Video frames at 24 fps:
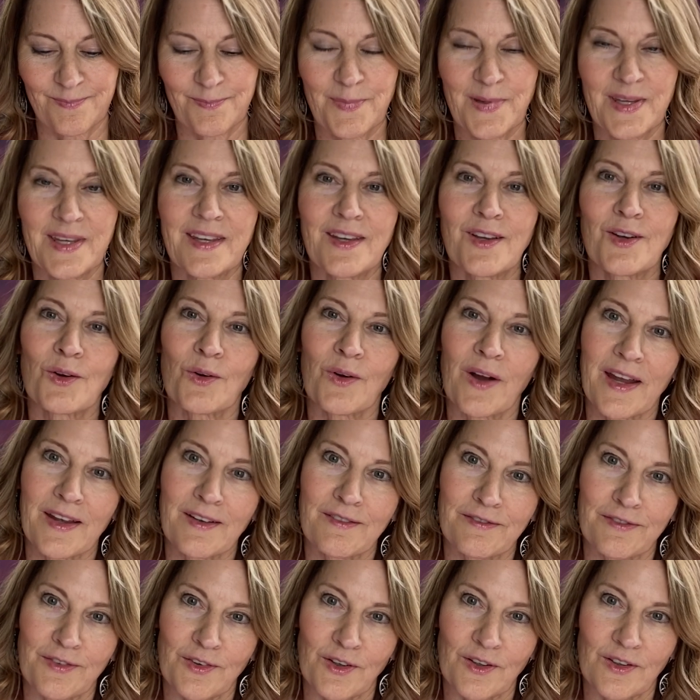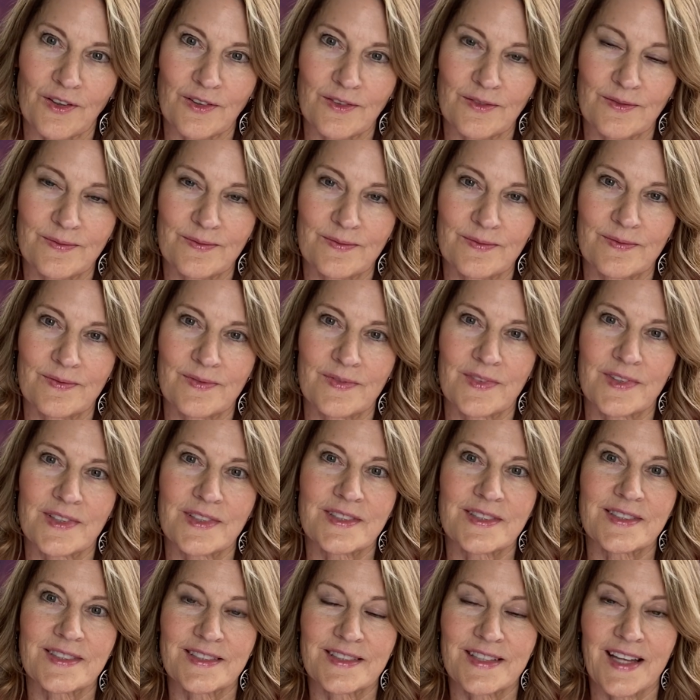Be grateful.
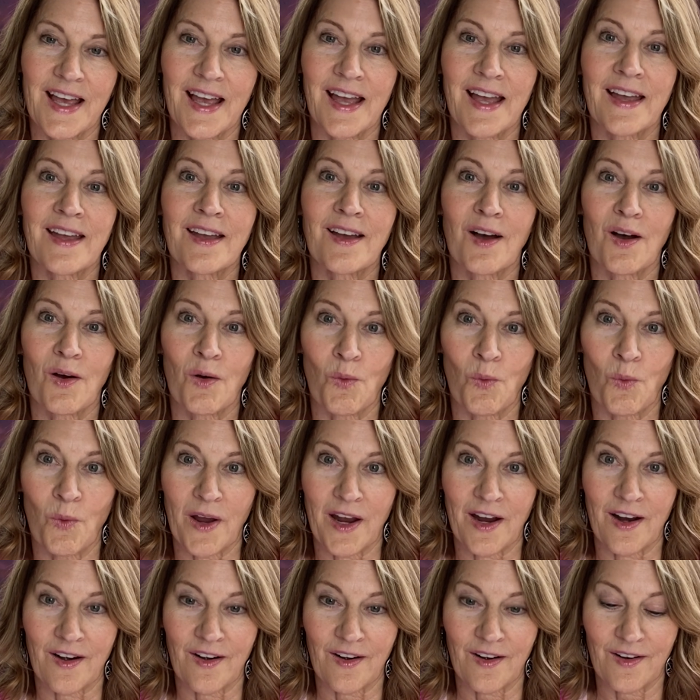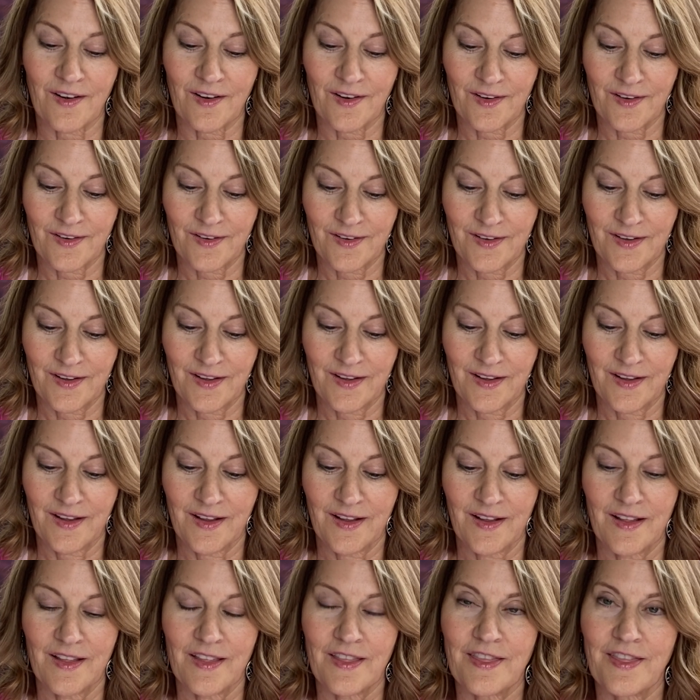Stay aware.
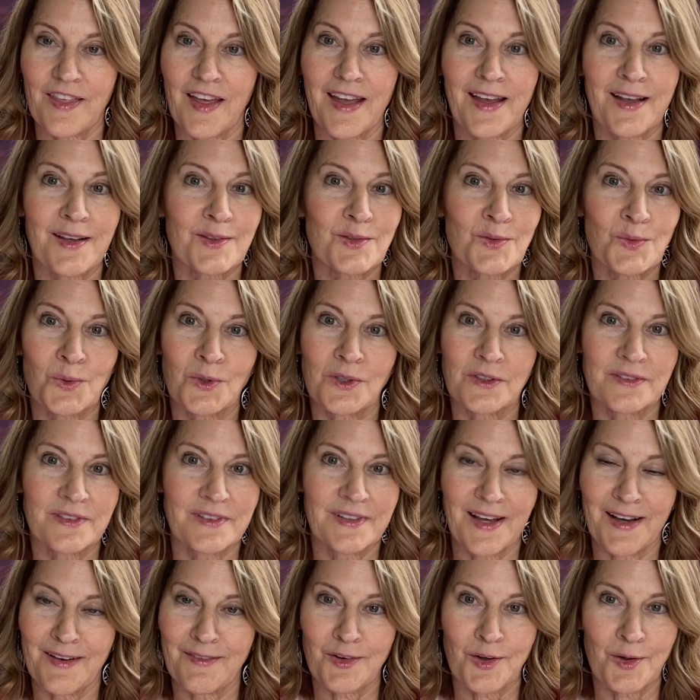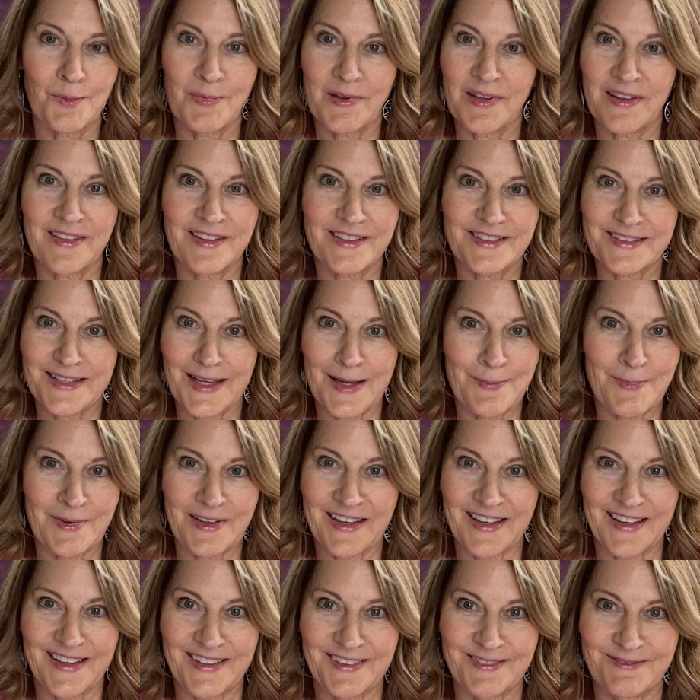Things will never be the same
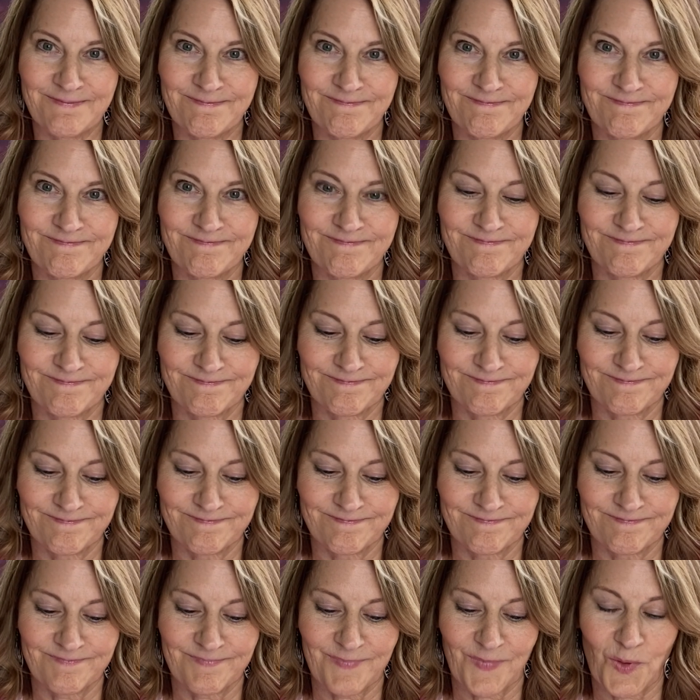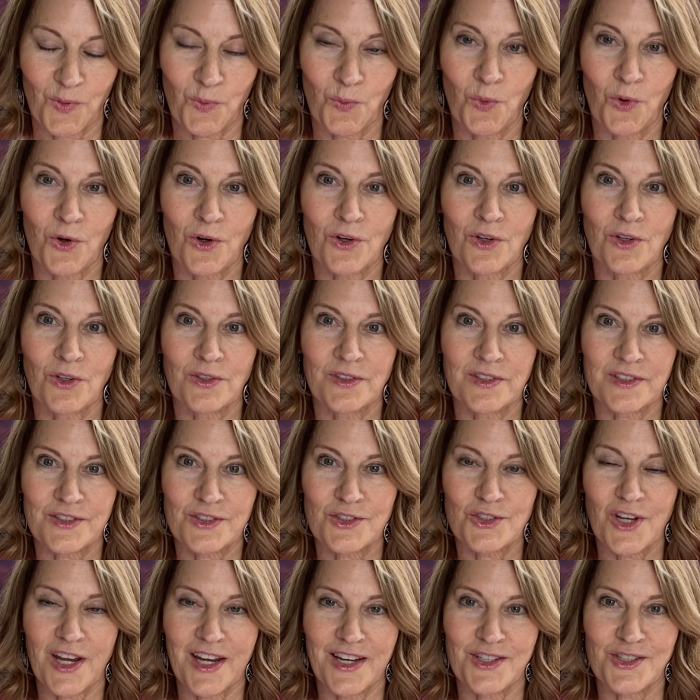again. The world is
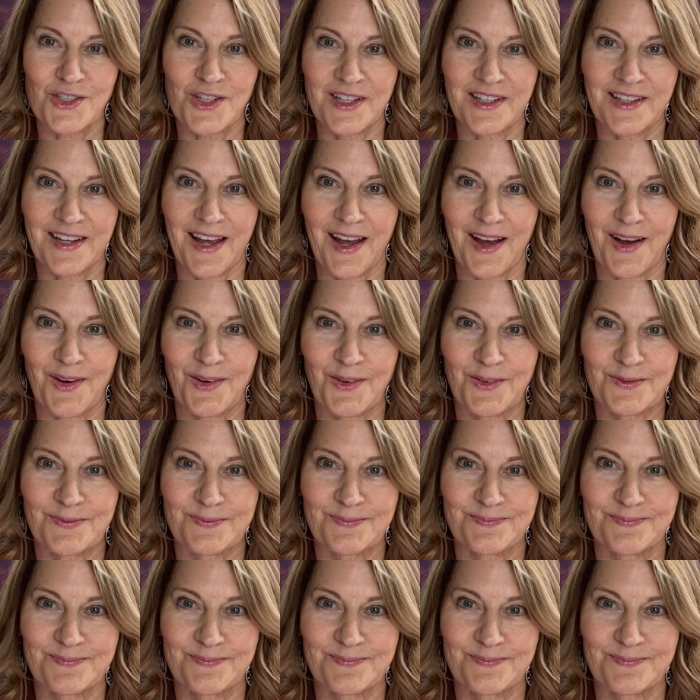changing now.